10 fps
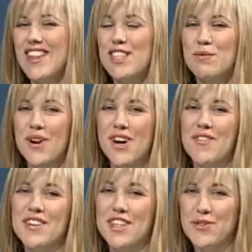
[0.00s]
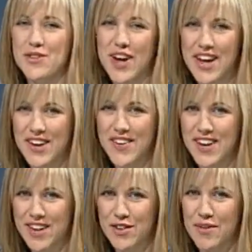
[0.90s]
This has been our conversation with Johanna
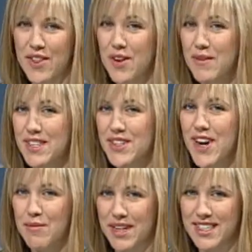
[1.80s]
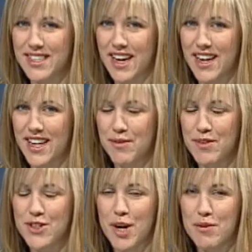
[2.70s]
Green from the Lloydminster MS Society.
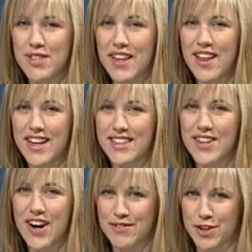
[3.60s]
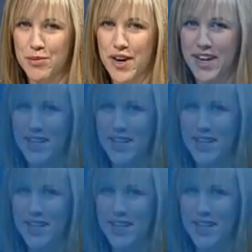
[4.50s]
Your top news headlines are after the break.